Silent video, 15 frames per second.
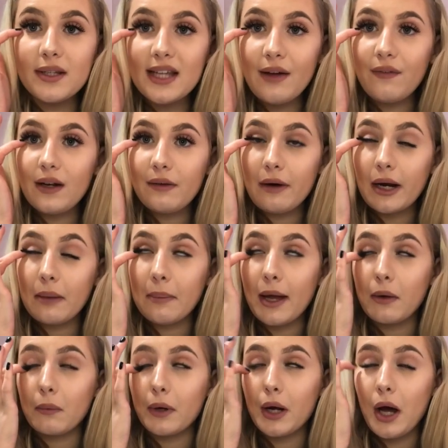definitely
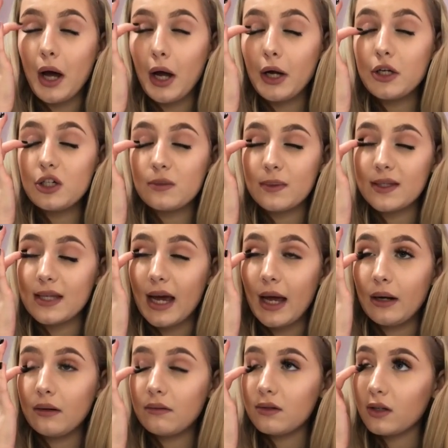recommend
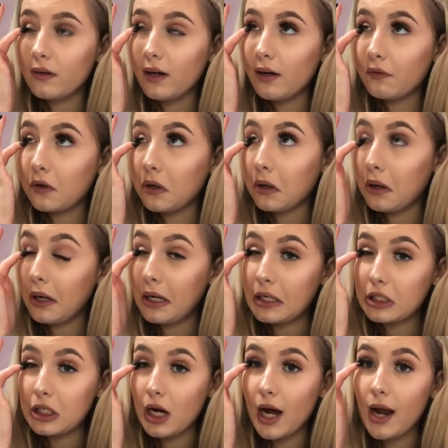100%, sorry, I've got an
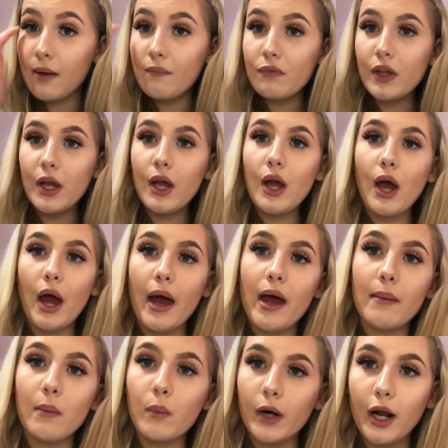itchy eye,
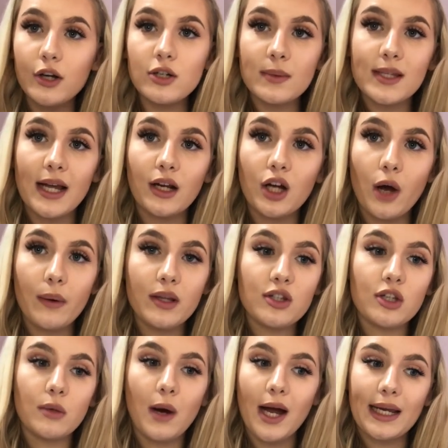100% go
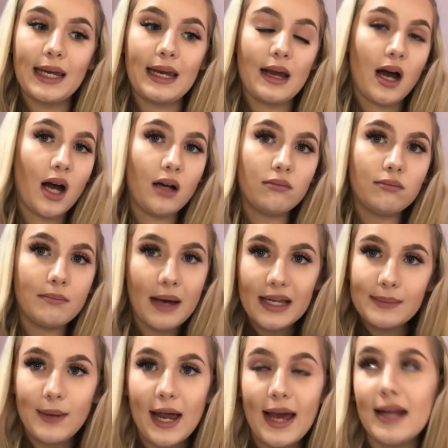into IKEA,
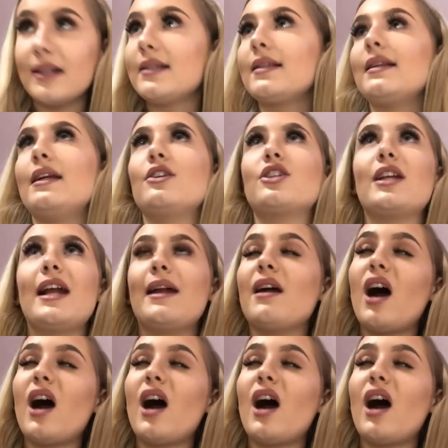best place, literally.